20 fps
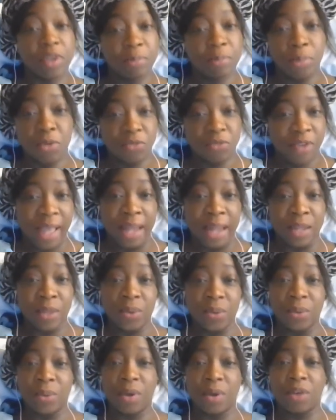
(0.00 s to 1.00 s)
book value
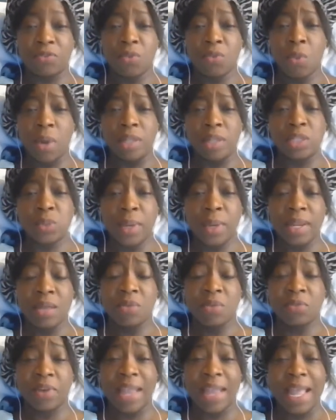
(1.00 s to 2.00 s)
of 120
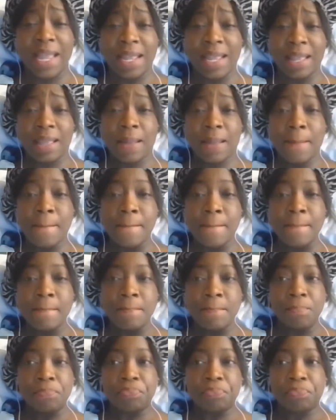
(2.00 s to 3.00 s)
over 80,
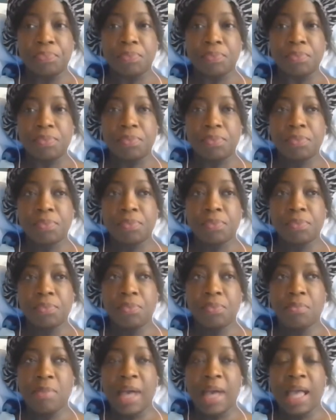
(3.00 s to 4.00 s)

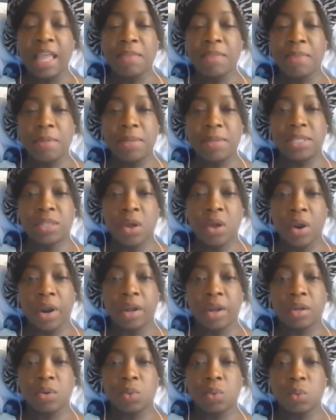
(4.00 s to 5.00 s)
my baby's
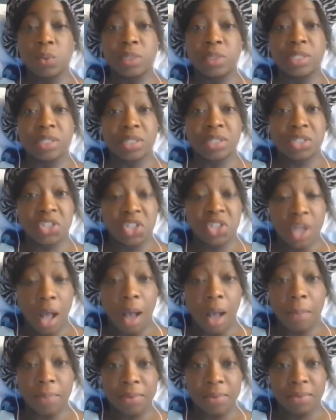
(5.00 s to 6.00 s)
heart would
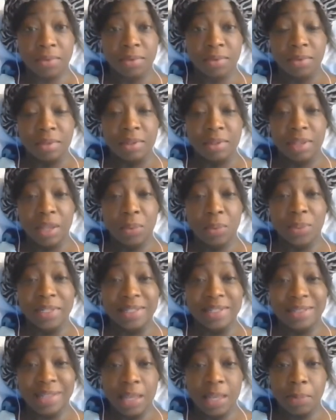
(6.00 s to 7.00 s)
stop. It
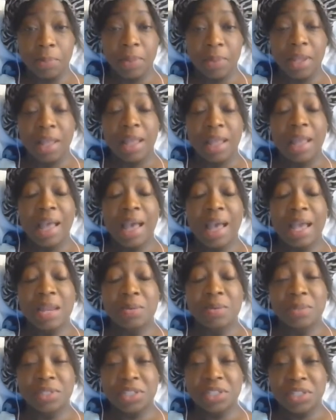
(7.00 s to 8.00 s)
would dip and
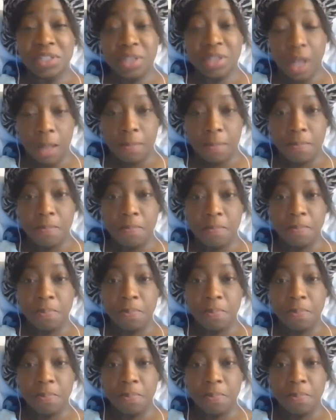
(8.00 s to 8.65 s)
it would stop.